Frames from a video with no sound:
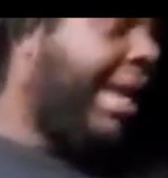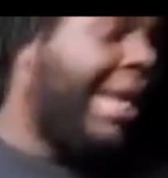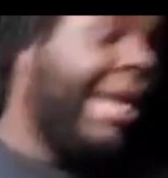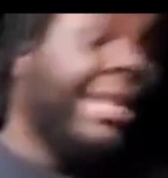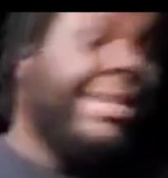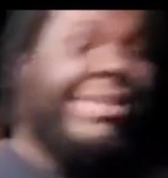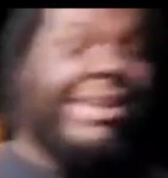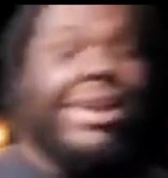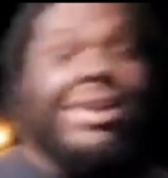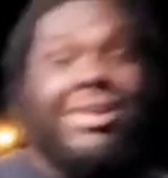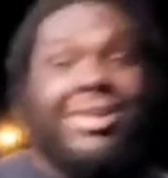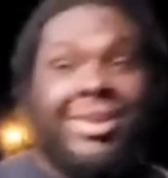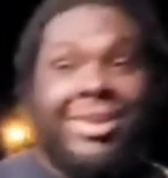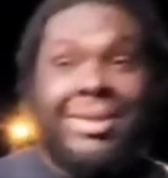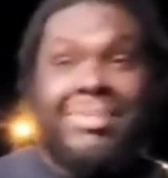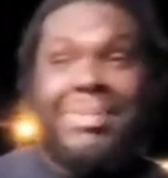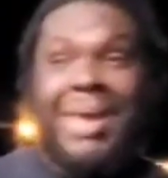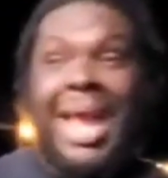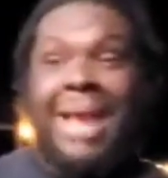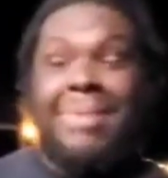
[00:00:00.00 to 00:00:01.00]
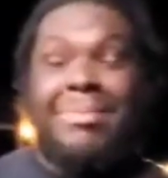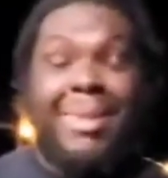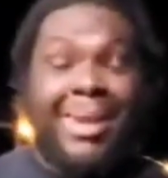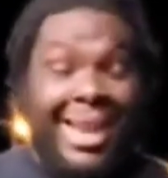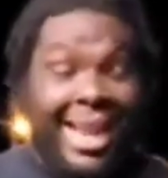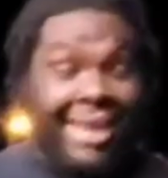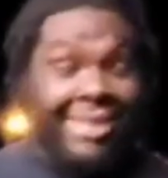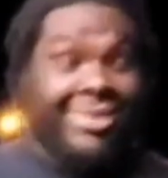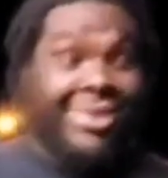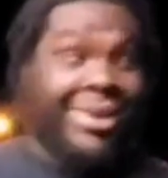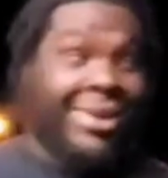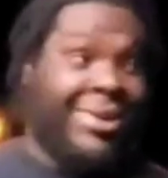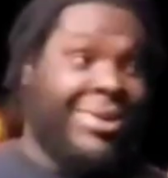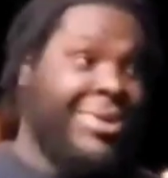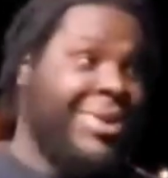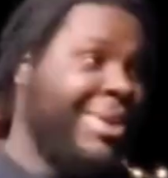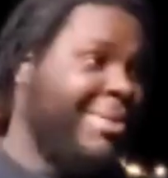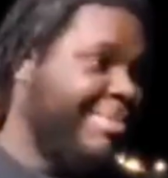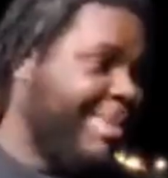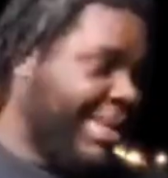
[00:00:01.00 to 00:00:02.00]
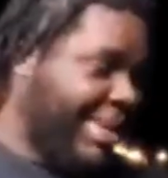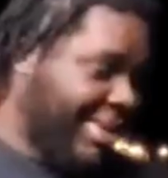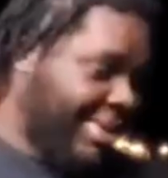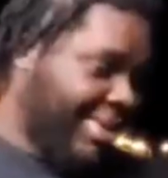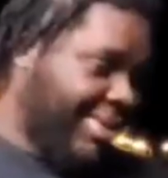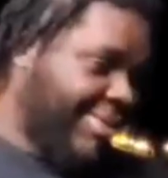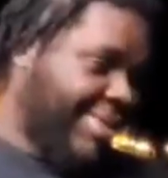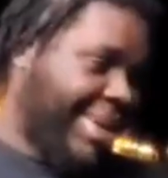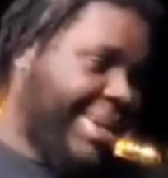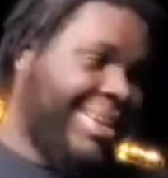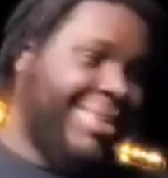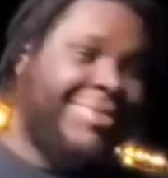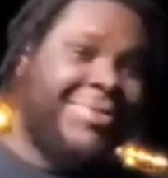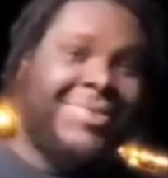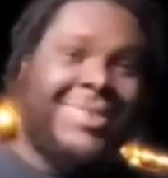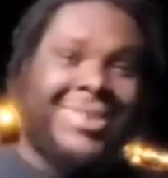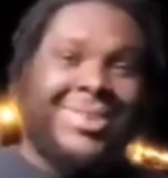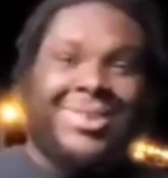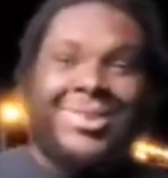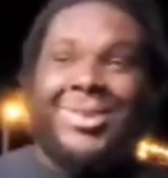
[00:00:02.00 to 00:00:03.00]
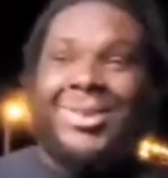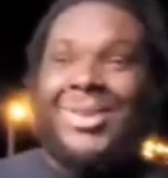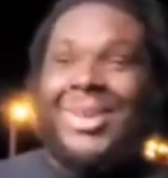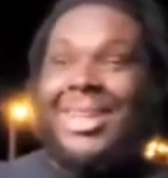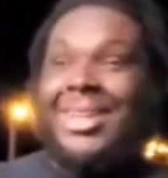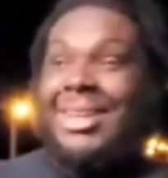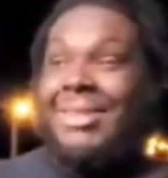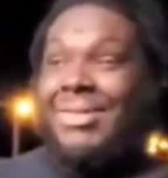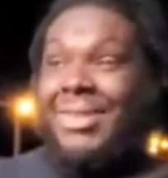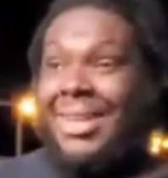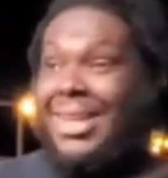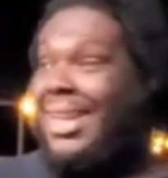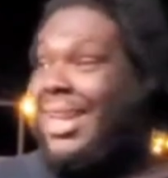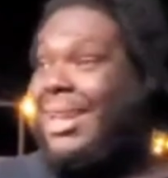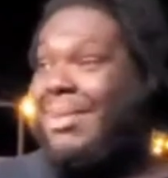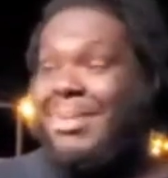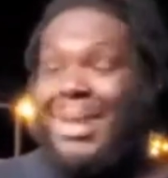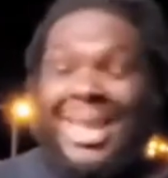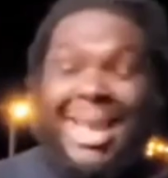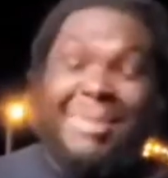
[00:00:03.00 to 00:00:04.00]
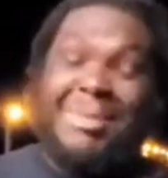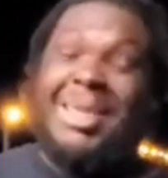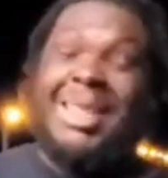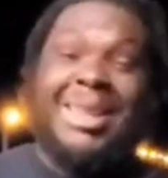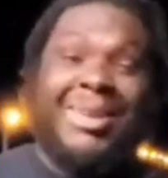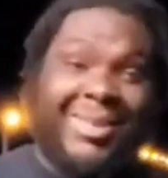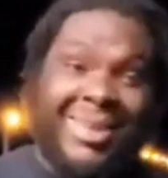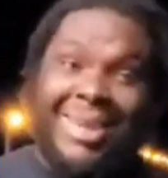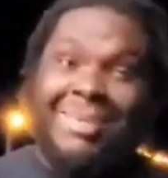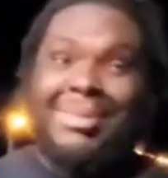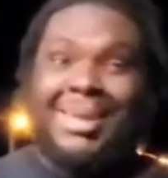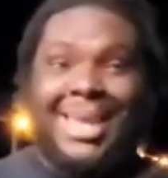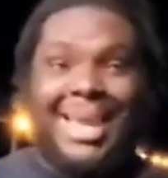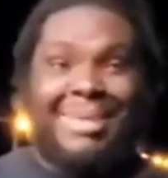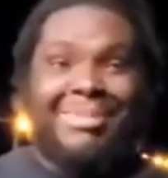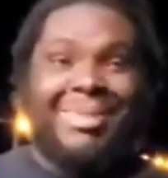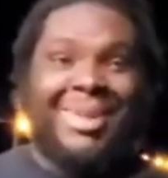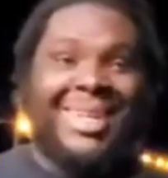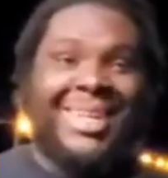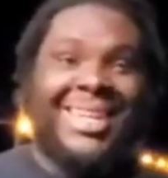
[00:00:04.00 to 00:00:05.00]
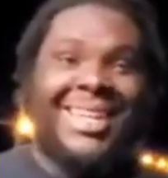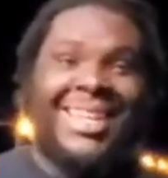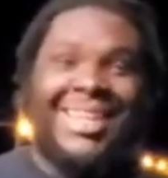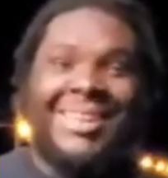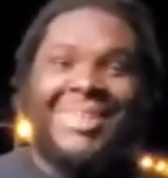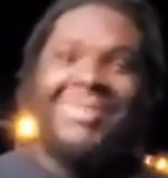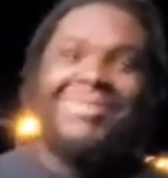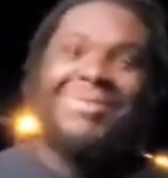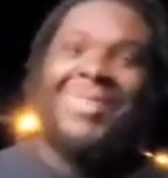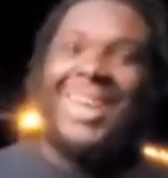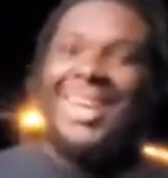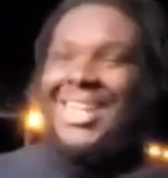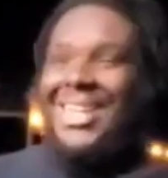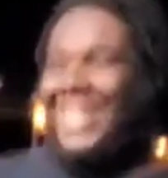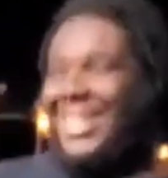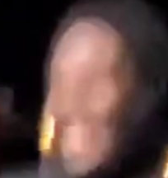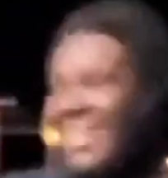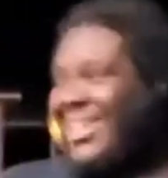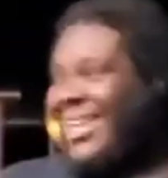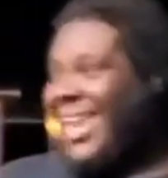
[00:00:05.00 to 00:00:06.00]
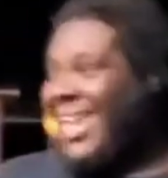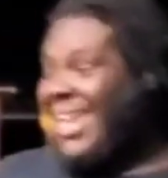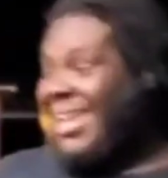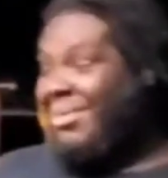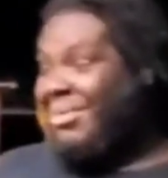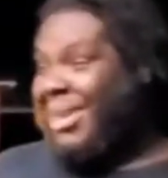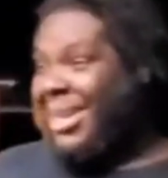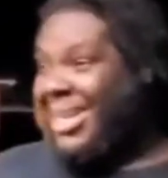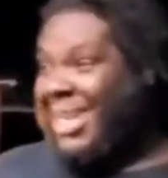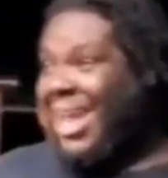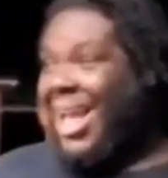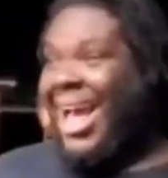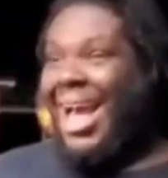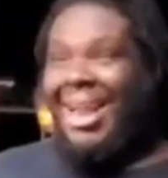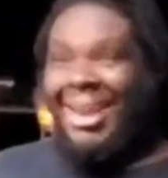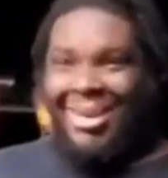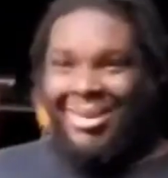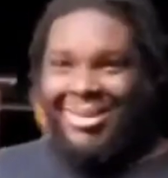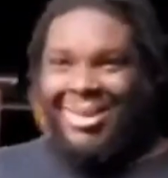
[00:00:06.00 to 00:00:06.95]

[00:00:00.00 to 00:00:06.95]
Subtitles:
I got tired of looking back. My neck started hurting. I'm like, you know what? Screw this. If he's going to come and get me, he's going to come and get me. this. And I'm like, nah.